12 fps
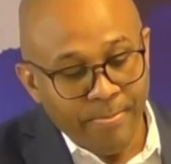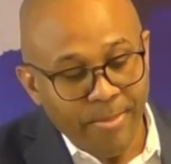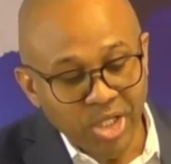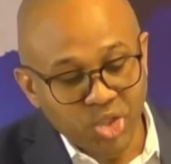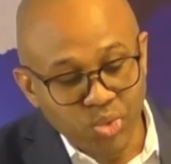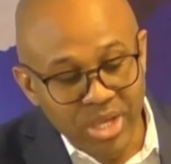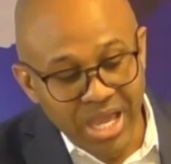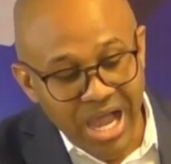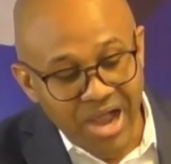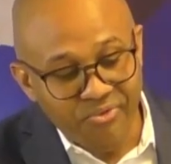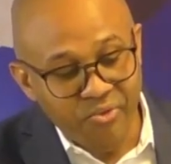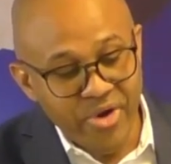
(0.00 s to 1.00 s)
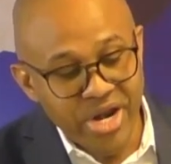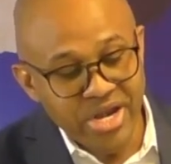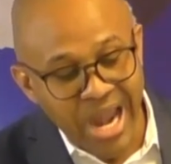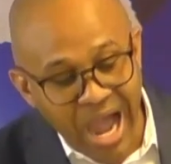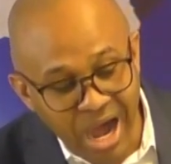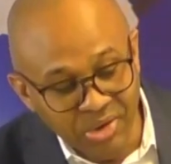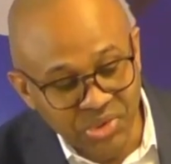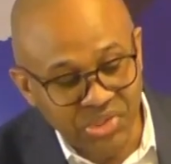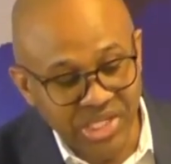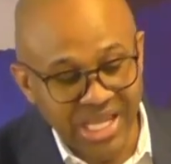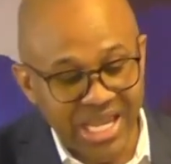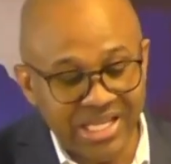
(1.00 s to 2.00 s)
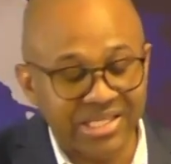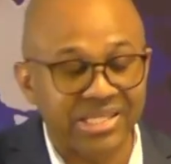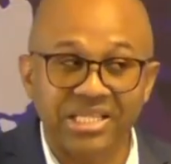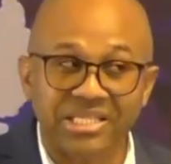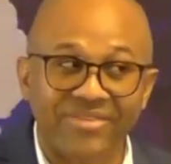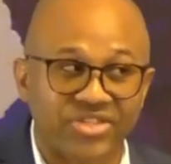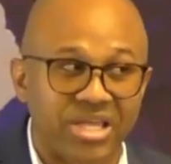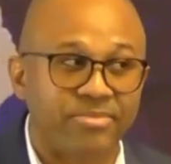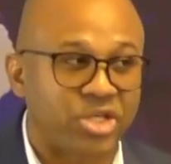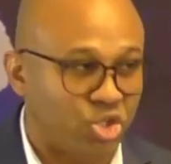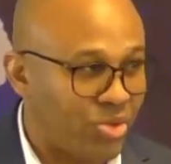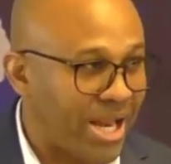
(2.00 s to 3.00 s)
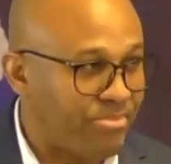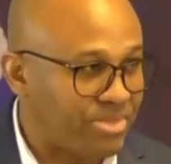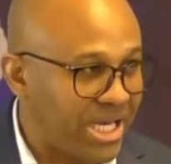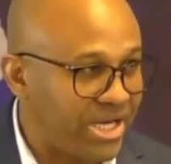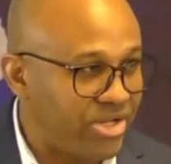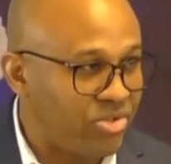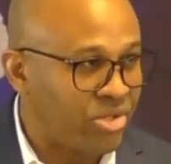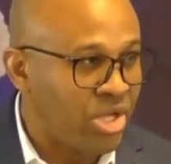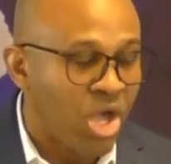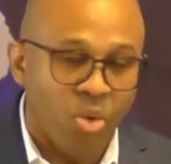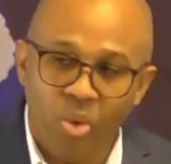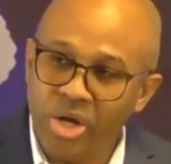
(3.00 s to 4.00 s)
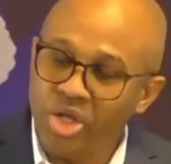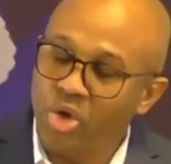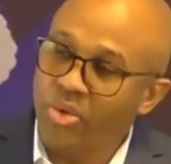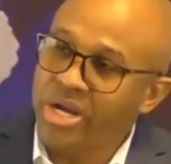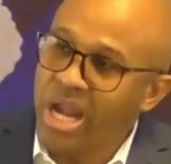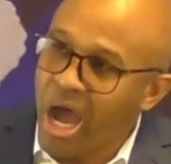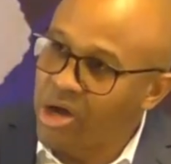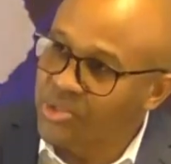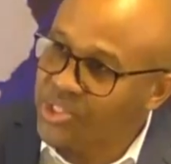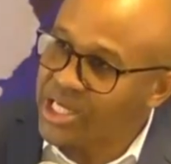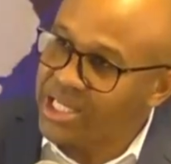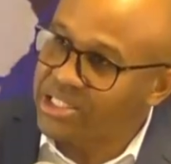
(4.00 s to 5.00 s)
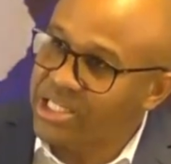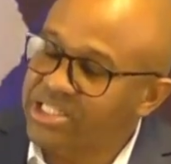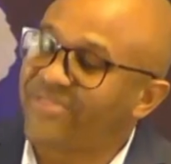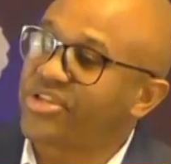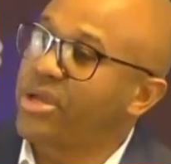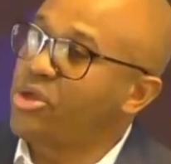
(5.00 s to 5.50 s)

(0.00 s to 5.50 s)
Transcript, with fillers: but we have renounced the hidden things of sin. See what I'm telling you? When you renounce the hidden things of sin,